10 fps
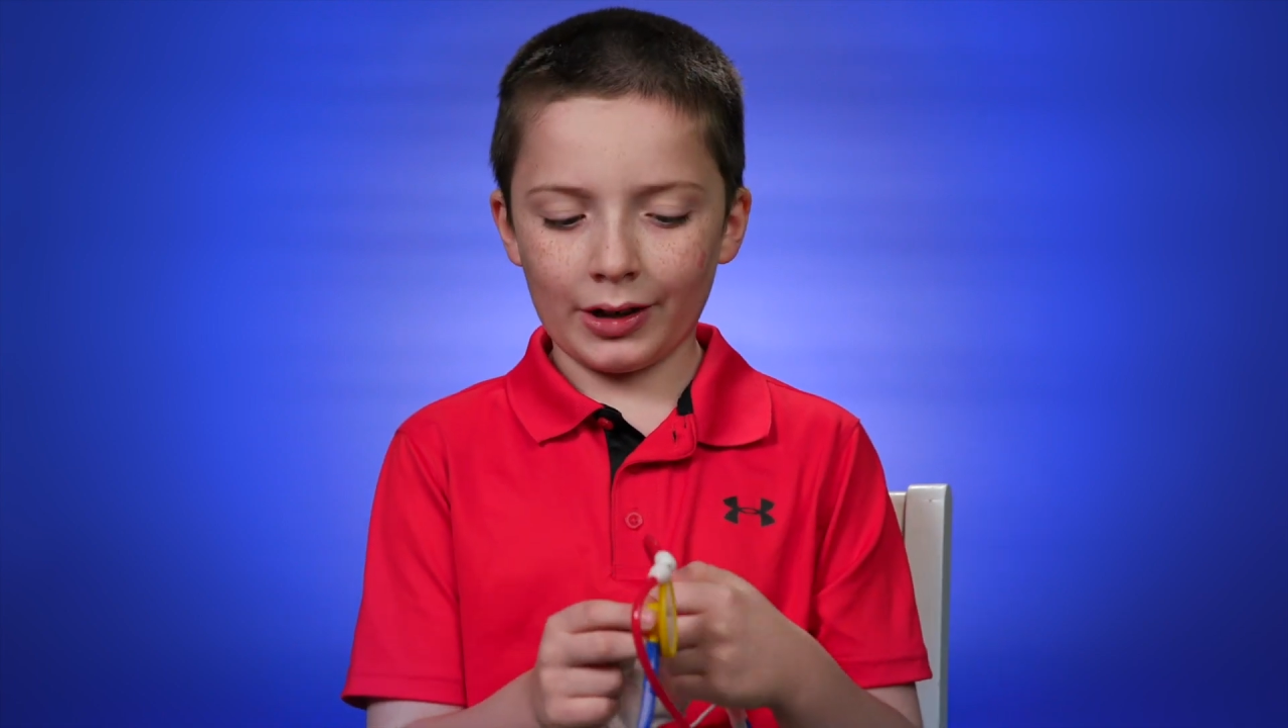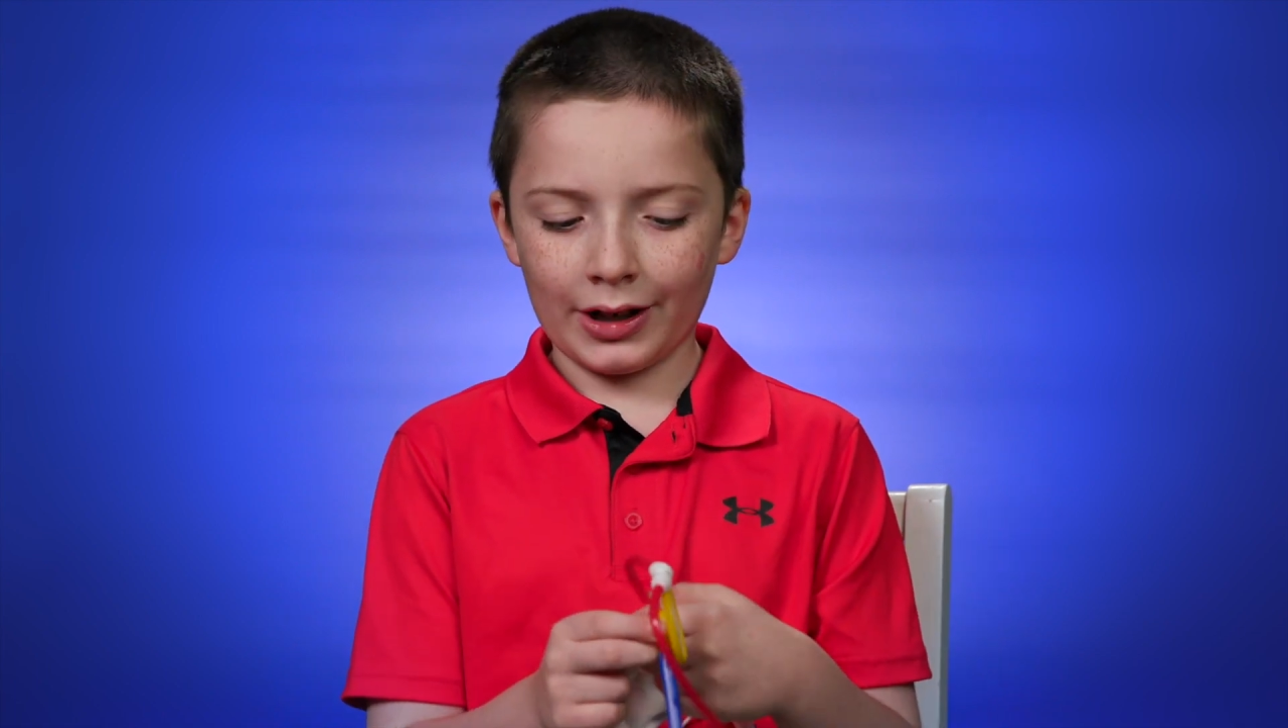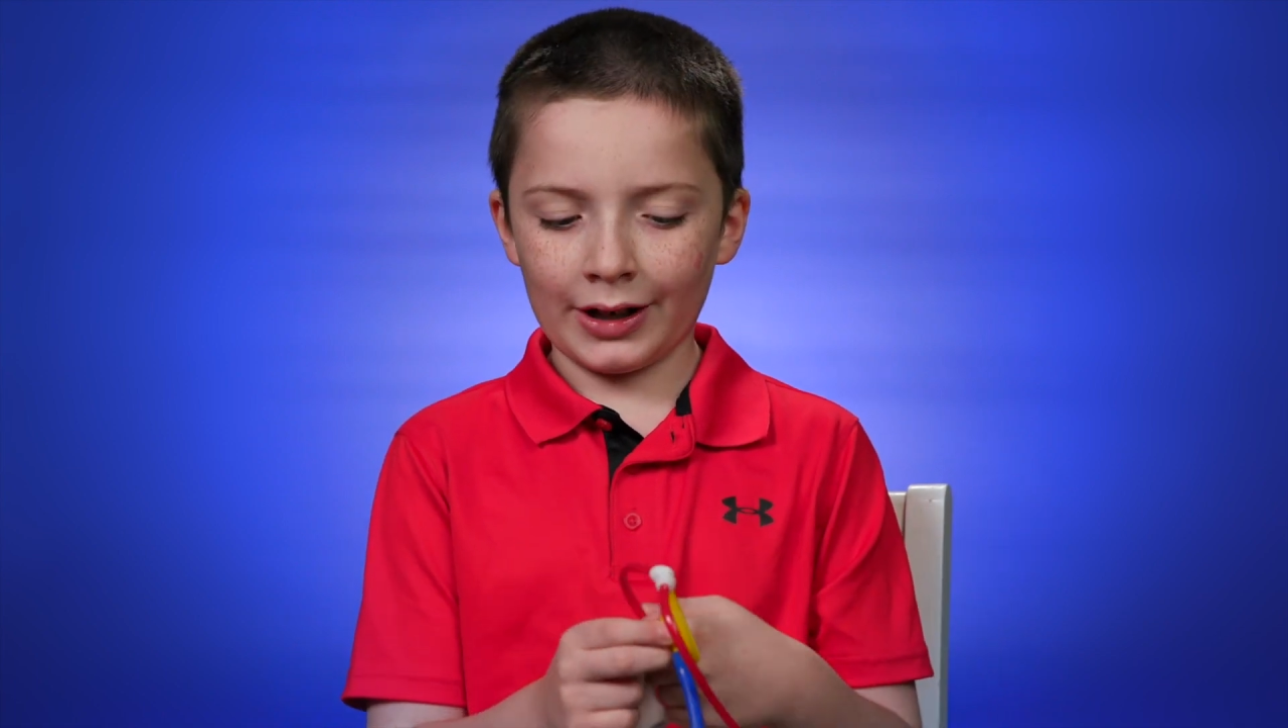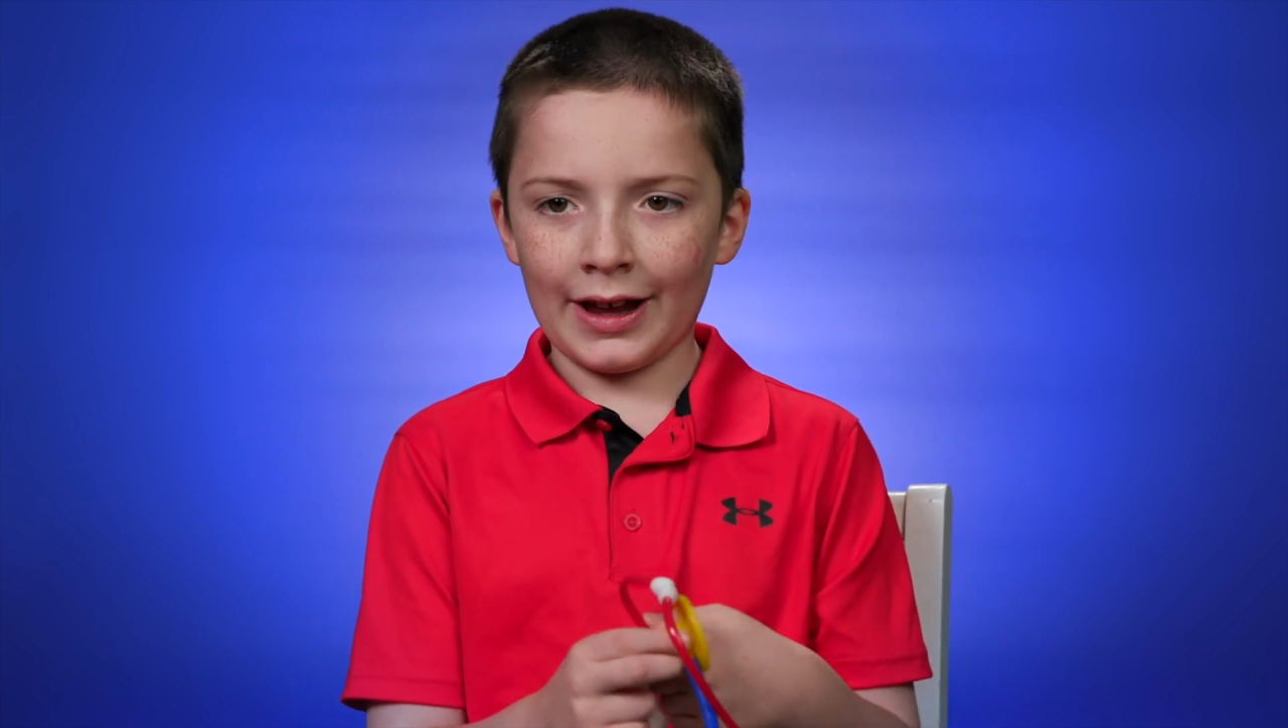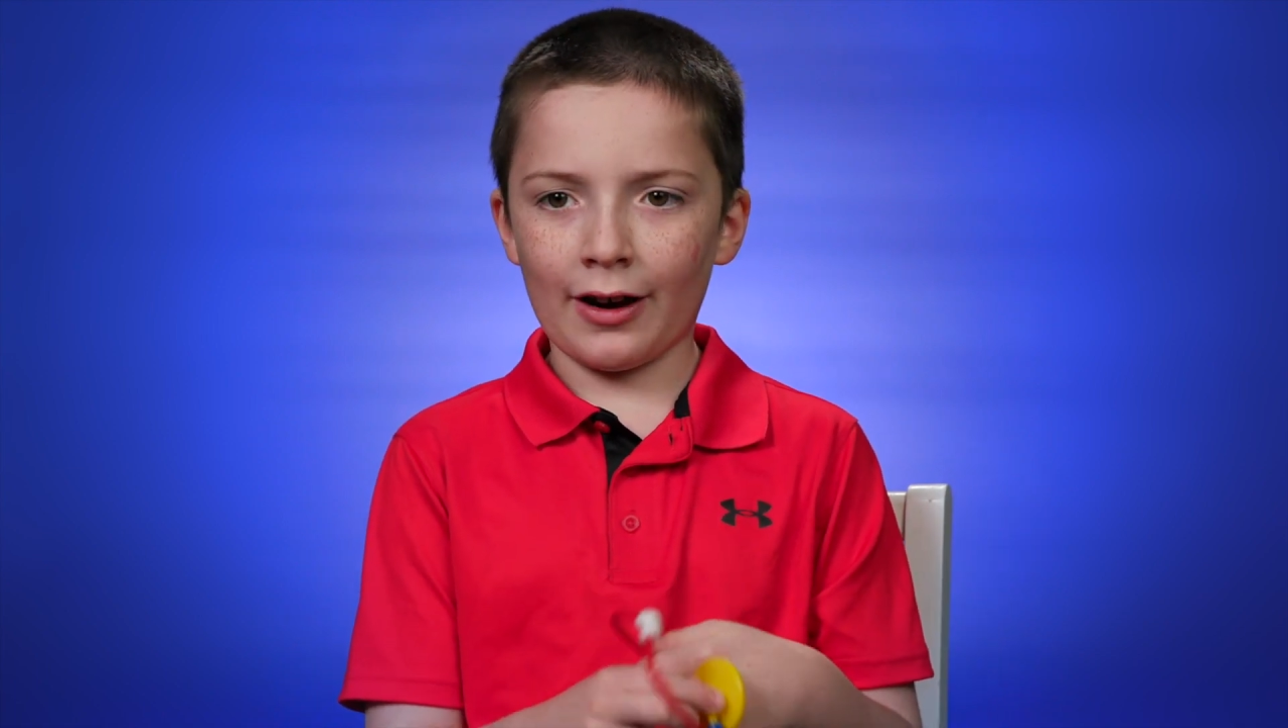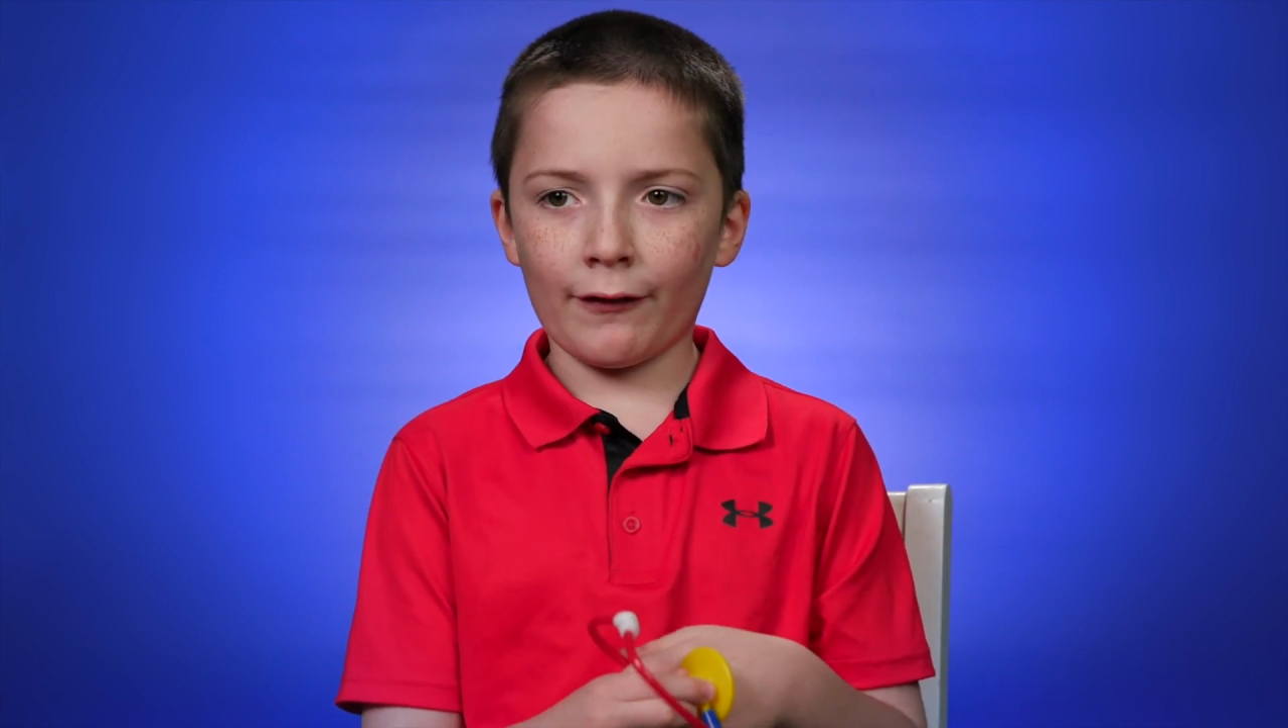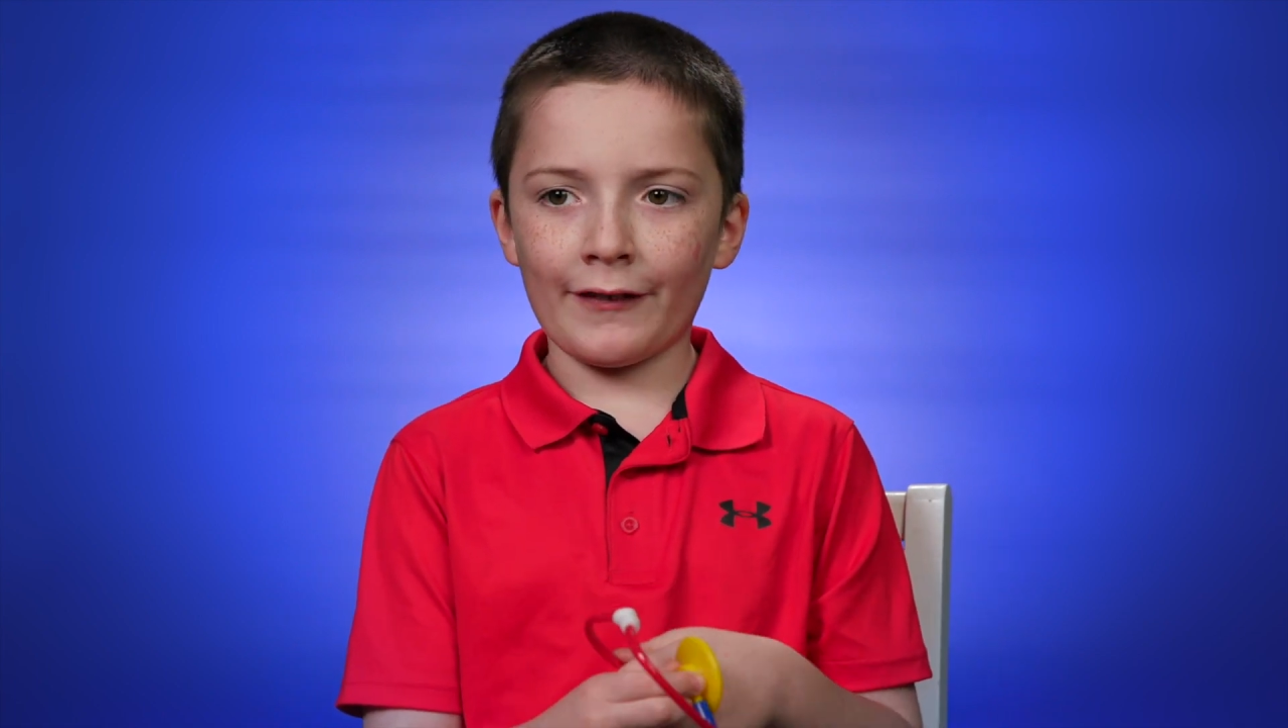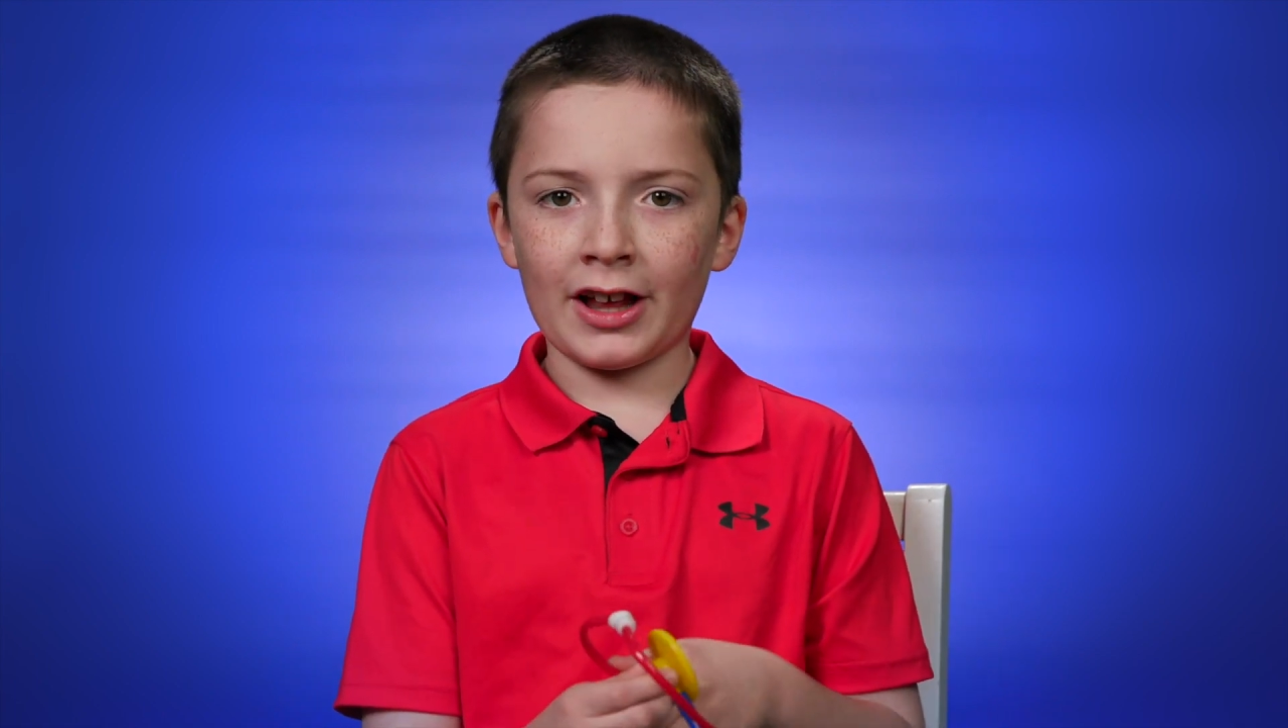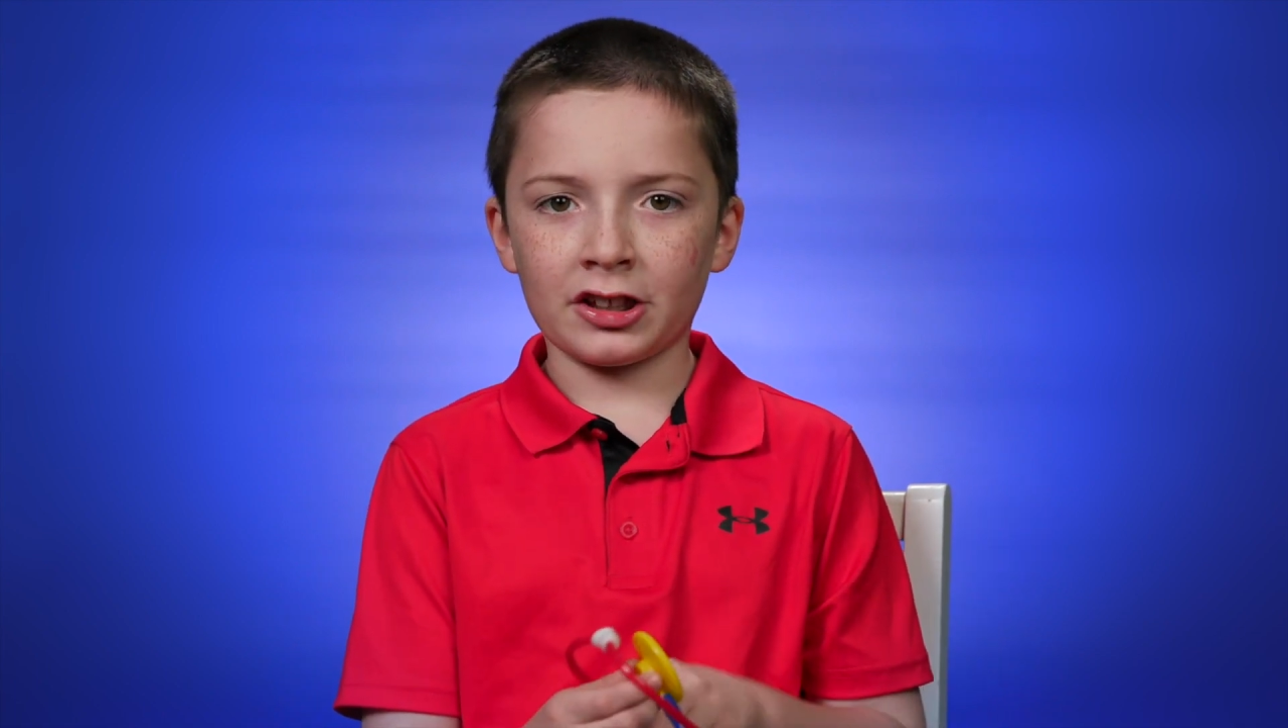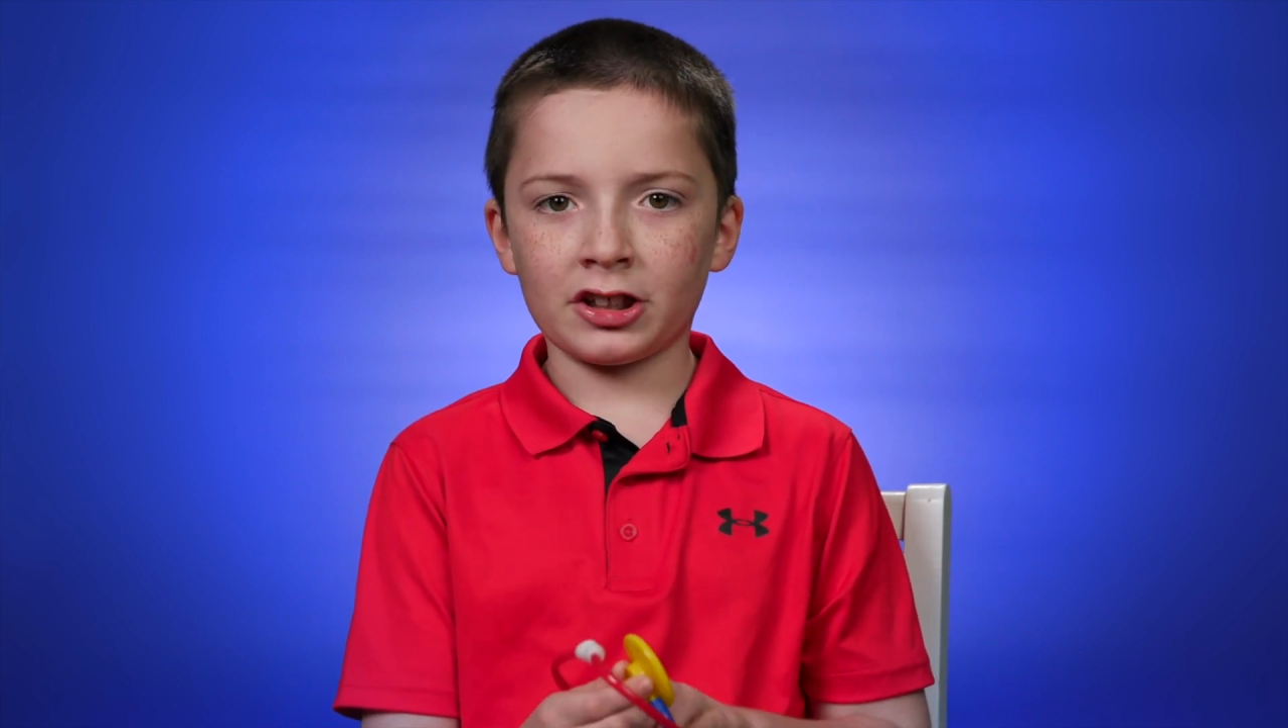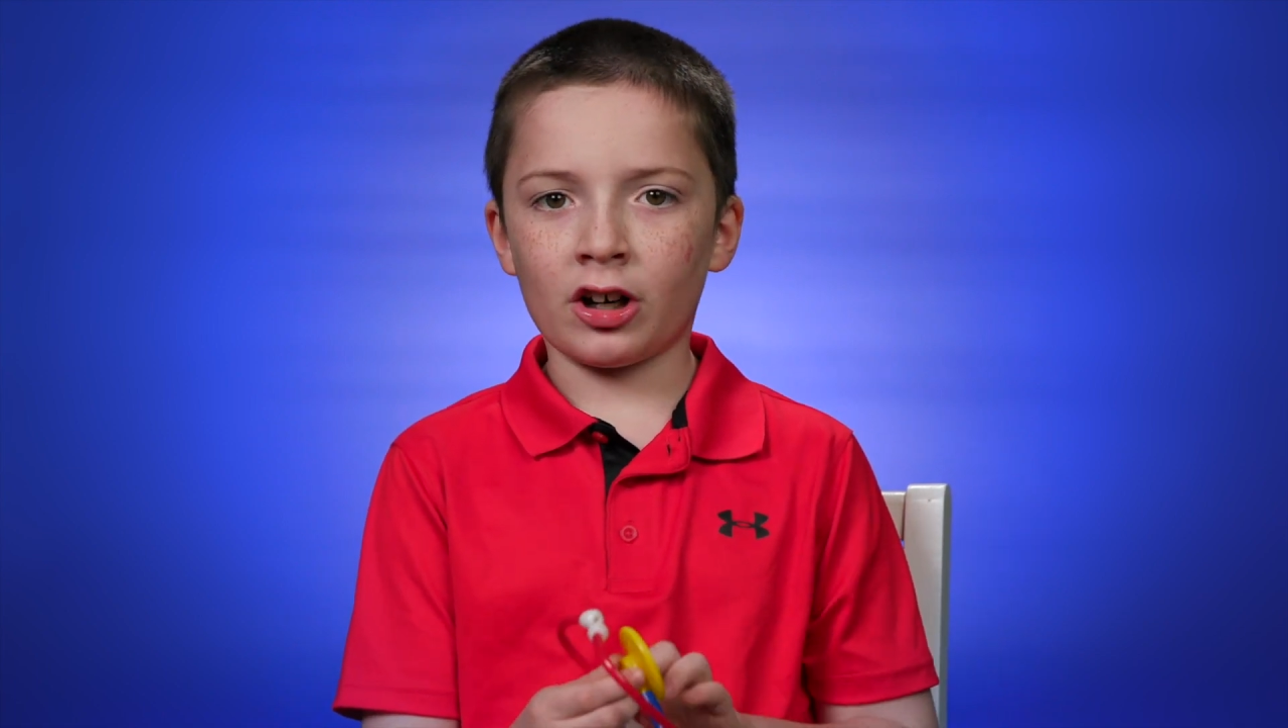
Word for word: uh, how fast